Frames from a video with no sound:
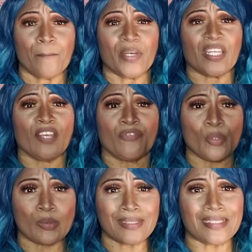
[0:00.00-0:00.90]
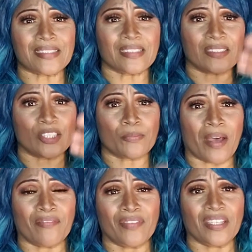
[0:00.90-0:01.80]
but if you listen to
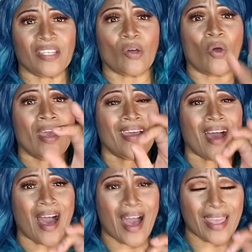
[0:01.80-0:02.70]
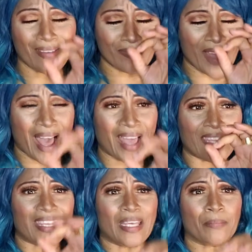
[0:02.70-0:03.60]
my video, if
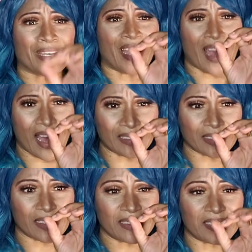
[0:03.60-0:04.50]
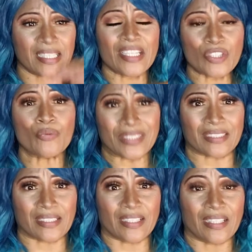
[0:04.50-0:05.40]
I am
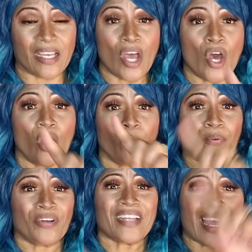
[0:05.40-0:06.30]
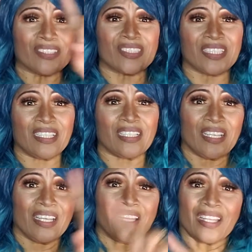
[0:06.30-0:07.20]
continuously pronouncing
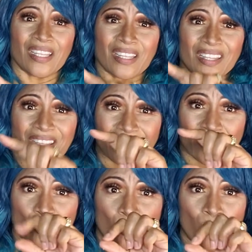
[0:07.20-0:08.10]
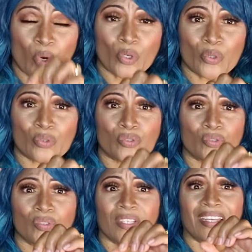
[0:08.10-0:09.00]

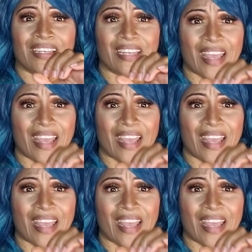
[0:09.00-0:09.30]
words in